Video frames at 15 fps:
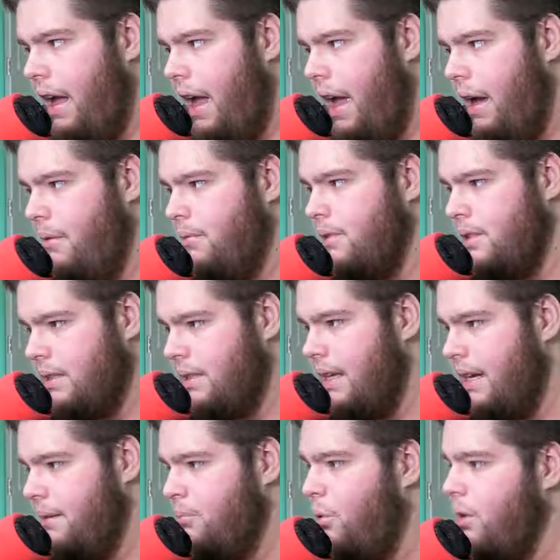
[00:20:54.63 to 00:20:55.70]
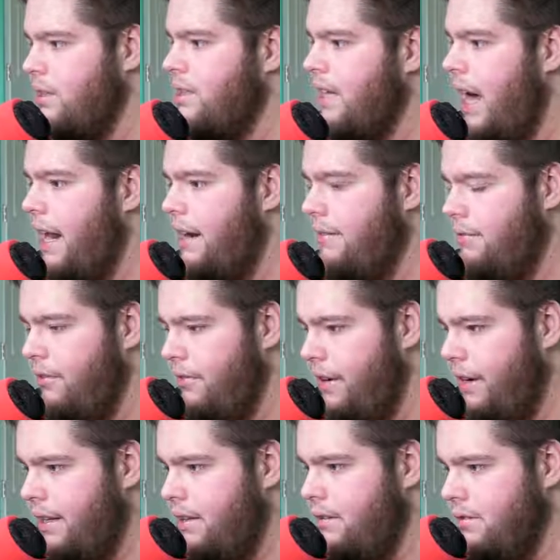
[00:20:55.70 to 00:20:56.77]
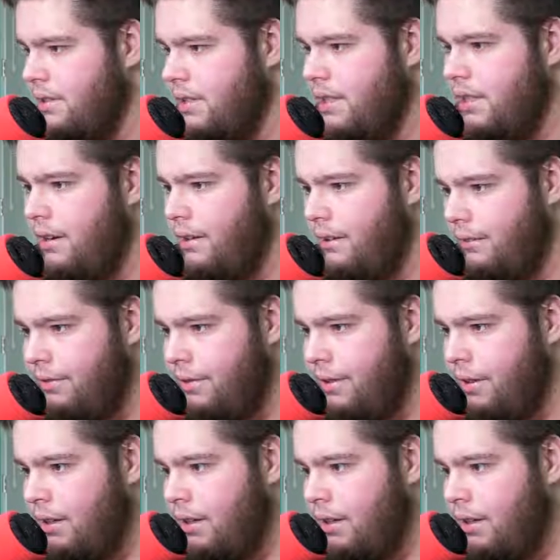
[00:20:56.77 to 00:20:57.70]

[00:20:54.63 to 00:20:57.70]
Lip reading: and was getting more excited for videos and stuff.